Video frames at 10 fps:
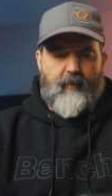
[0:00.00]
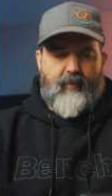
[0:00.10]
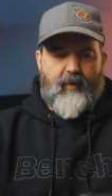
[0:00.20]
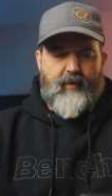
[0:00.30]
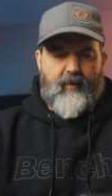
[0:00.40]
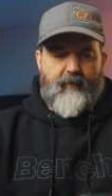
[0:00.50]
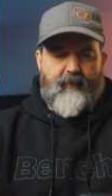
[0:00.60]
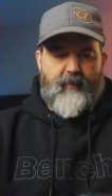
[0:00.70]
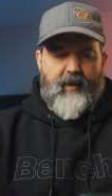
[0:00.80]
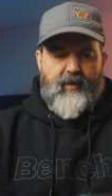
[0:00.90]
Personal
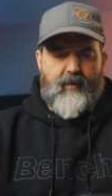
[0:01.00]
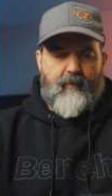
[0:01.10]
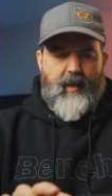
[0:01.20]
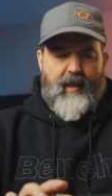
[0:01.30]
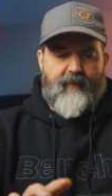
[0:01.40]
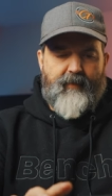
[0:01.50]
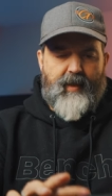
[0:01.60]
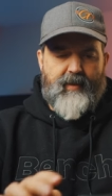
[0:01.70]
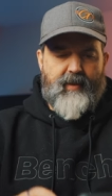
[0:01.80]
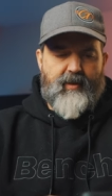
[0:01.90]
information, my
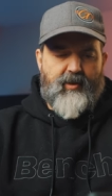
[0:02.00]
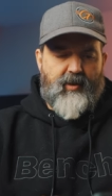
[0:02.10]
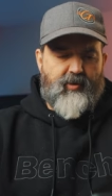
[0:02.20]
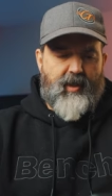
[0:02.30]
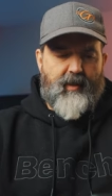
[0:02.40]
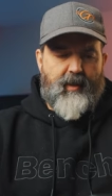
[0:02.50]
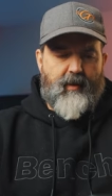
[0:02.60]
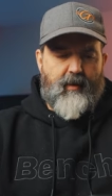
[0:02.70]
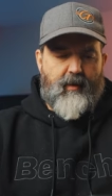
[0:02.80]
device. Let's try there.